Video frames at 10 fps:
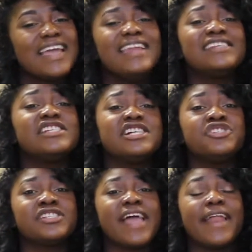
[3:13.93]
And it's not
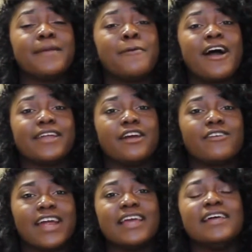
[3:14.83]
just any party,
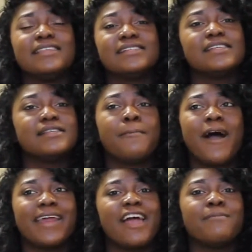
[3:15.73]
alright? This is the
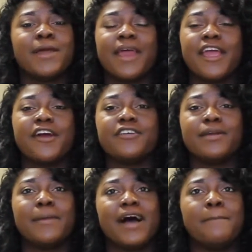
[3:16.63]
party I've been
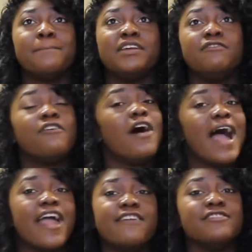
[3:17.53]
hearing about before
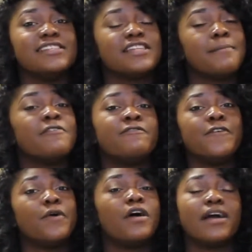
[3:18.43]
I even step a
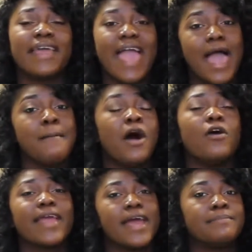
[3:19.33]
foot on
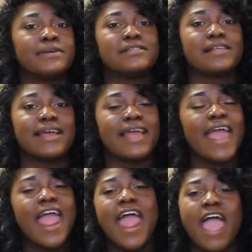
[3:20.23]
campus. Like,
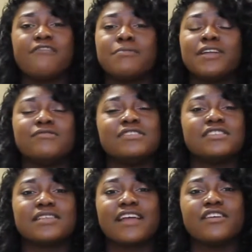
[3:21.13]
everybody was
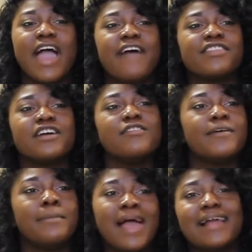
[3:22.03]
just like, you have to go
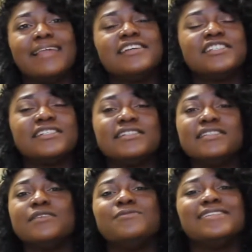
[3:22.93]
to Black
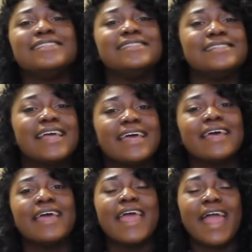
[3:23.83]
Legends. It was lit.
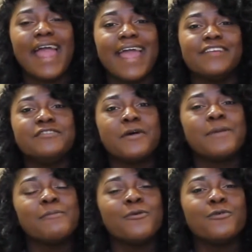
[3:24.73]
And,
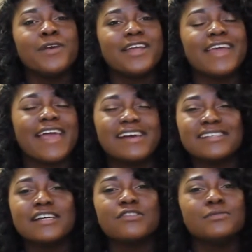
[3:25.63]
people will be in the
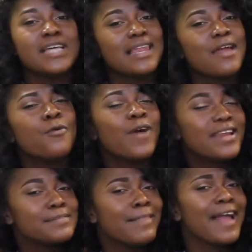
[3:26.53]
ASA group chat like, when
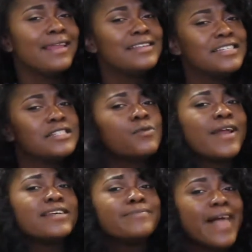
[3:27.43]
is Black Legends?
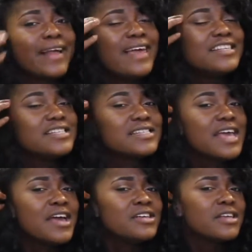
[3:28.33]
When is Black Legends?
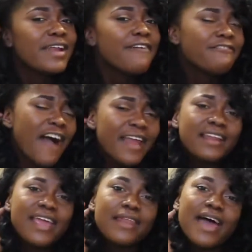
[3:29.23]
So they
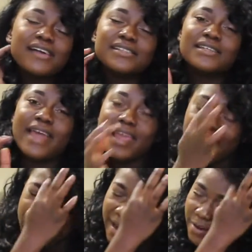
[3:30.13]
finally announced the date,
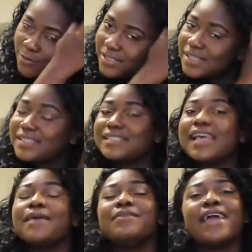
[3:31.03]
and it was the
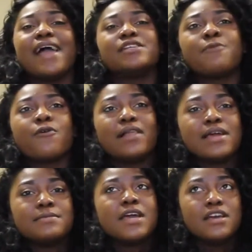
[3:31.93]
same day as
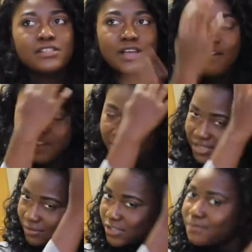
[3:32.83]
Proclaim. So of course
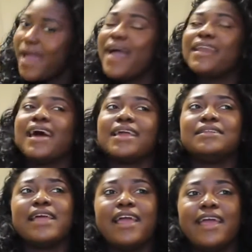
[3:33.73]
I was mad,
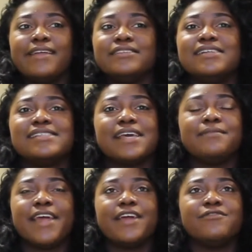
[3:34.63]
like, dang, the
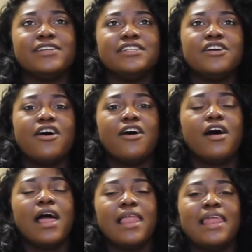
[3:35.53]
same day, really, y'all?
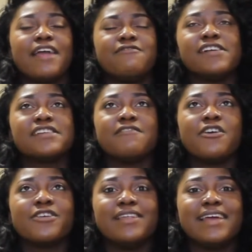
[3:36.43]
Like, first of
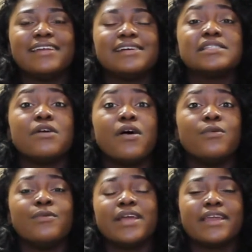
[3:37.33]
all, you're letting us know a
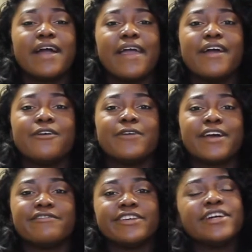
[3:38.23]
weekend ahead or
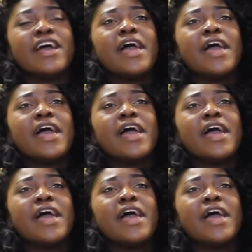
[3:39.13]
whatever.